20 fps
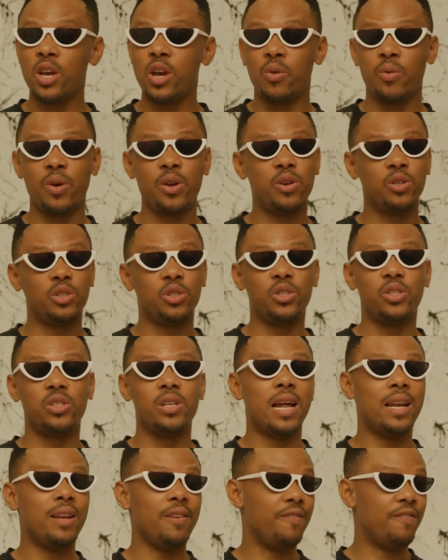When you're shooting
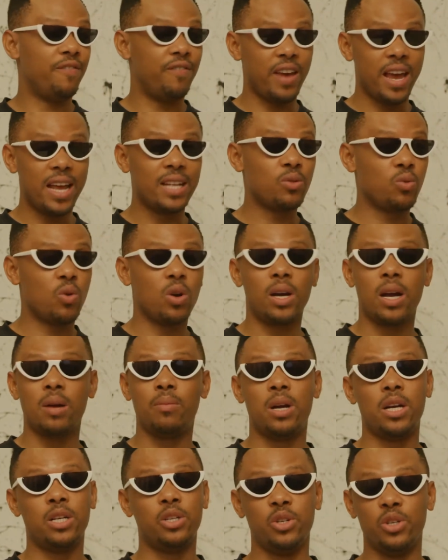an event, what
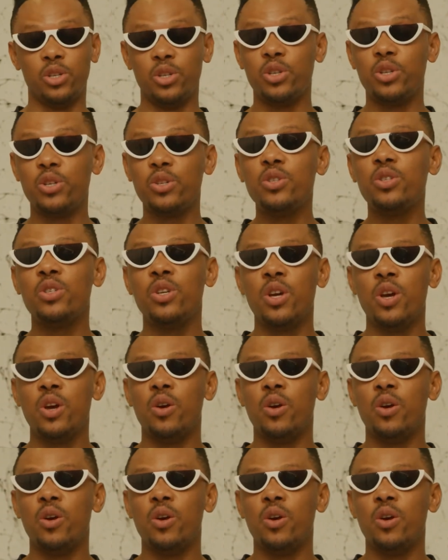camera do you use?